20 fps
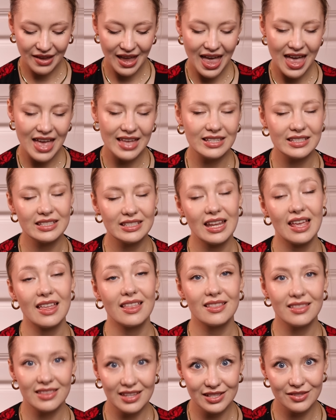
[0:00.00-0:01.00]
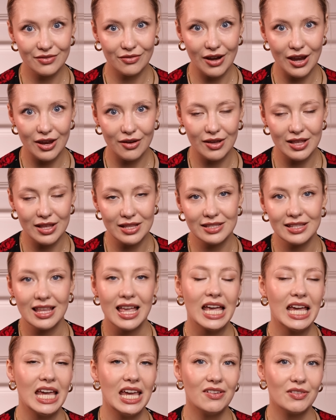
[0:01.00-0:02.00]
and this fragrance,
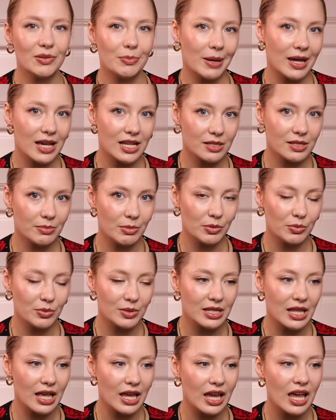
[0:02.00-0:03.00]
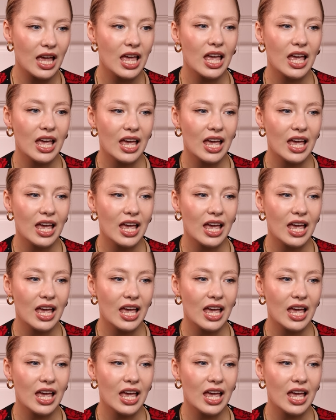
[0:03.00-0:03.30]
even my husband was like,